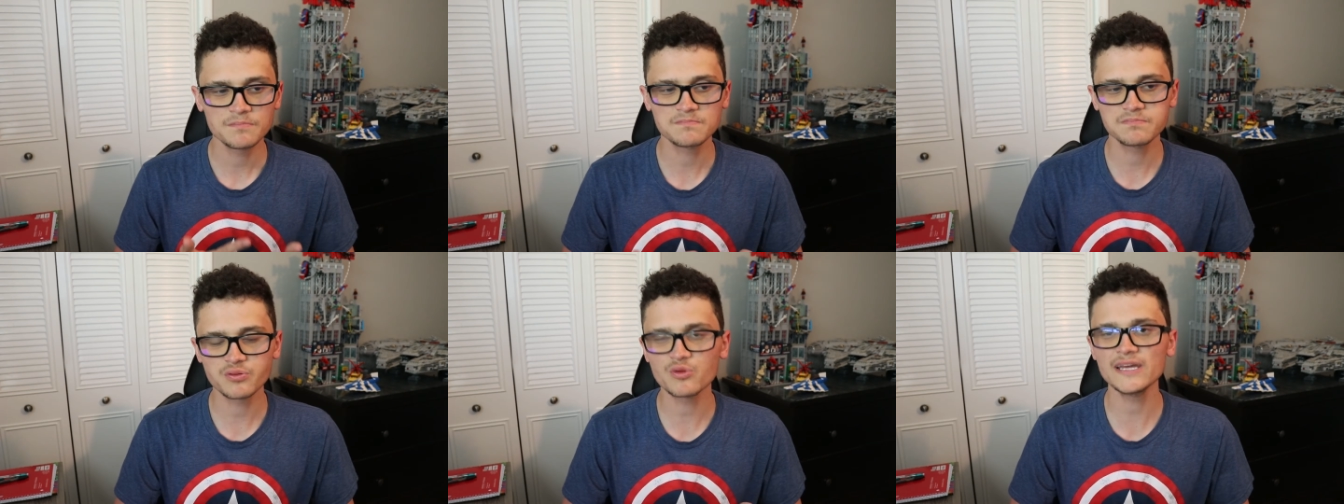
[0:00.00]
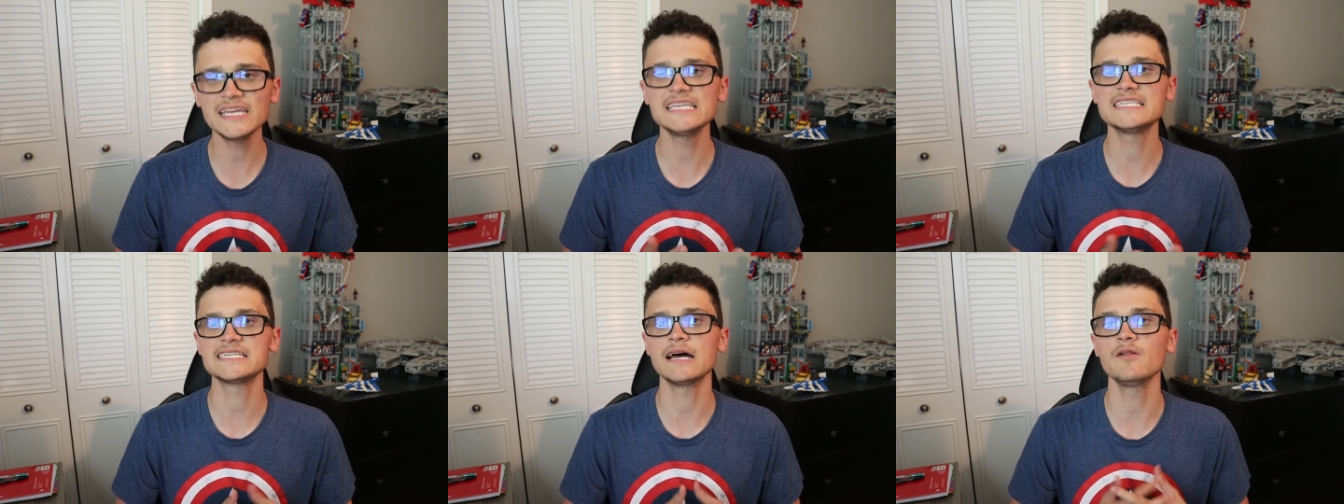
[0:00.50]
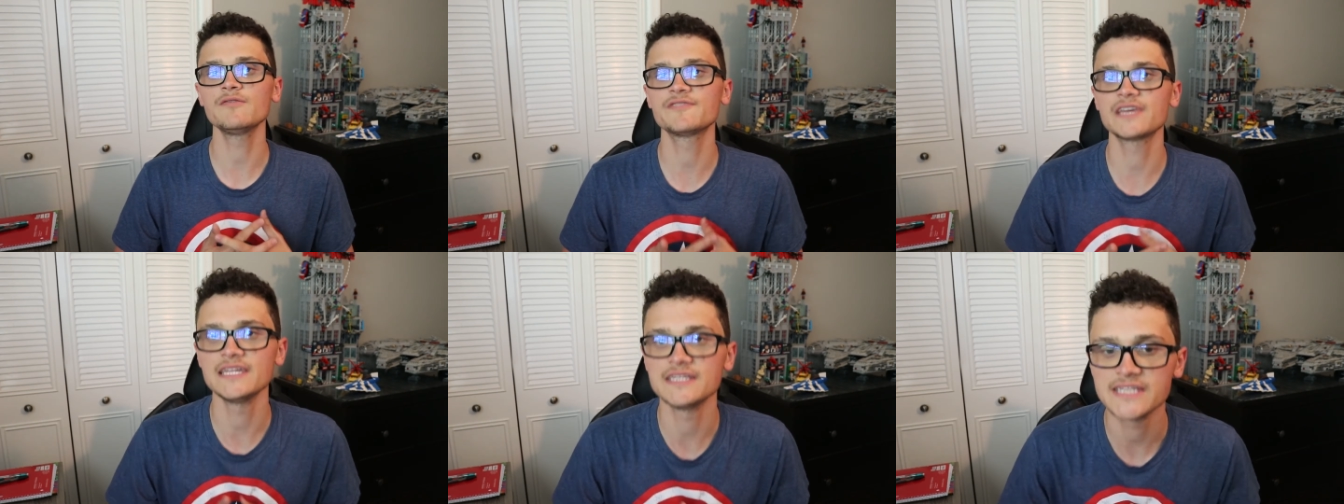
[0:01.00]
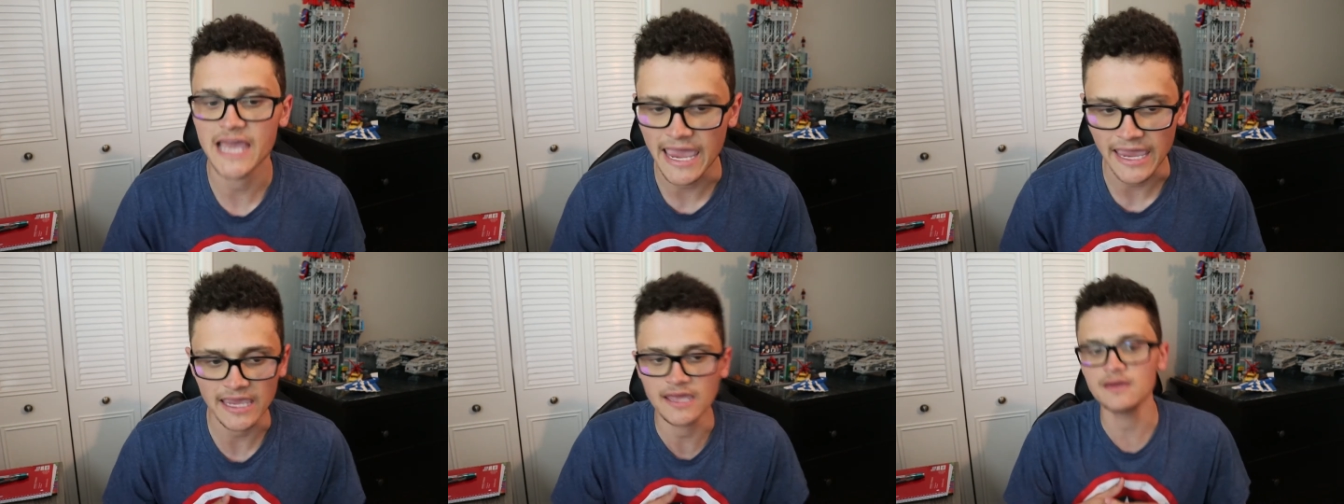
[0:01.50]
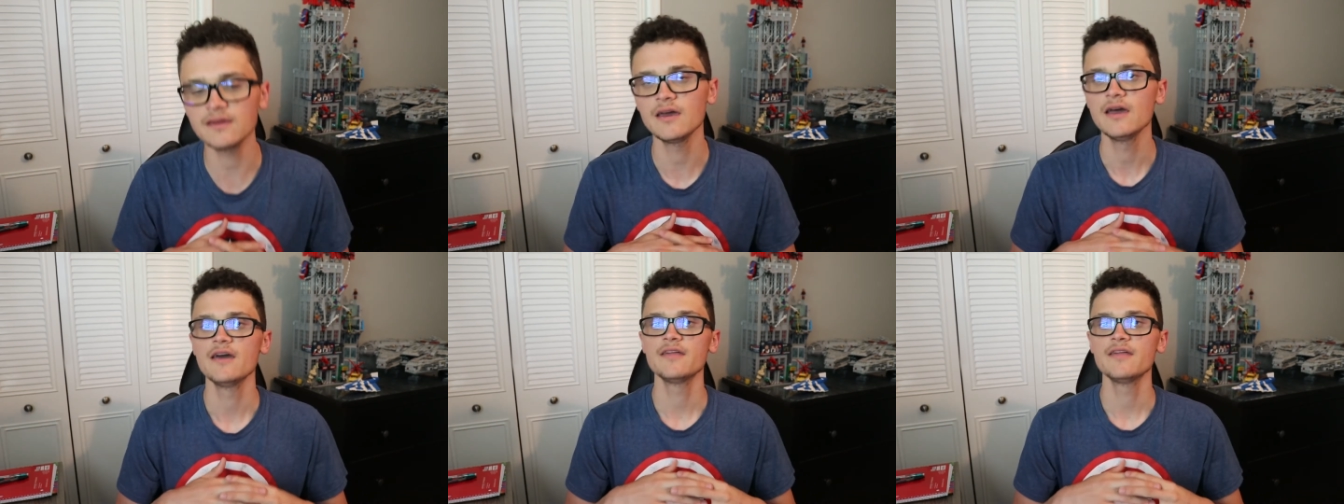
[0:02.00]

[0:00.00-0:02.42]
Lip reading: pretty self-contained.